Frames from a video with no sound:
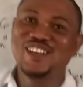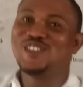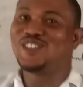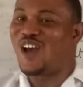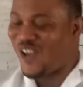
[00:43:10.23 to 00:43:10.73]

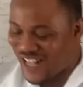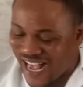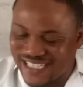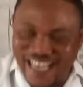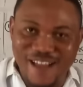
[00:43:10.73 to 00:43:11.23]
So you
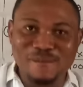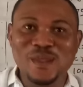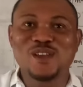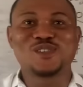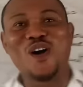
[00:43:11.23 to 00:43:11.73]
can see.
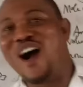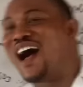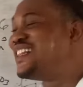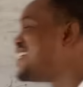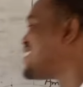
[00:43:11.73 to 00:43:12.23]
So
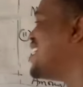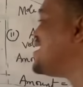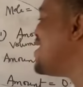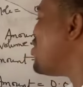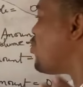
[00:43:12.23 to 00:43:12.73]
all these
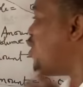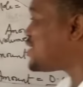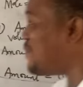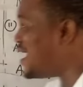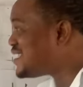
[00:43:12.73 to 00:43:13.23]
things,
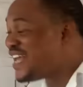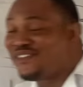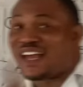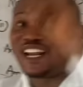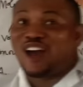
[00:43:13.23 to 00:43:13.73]
which means if
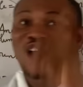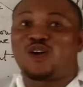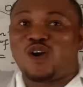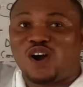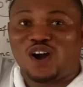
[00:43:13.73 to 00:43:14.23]
they not
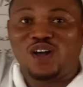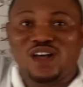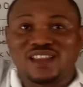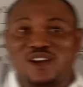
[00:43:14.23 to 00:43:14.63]
go the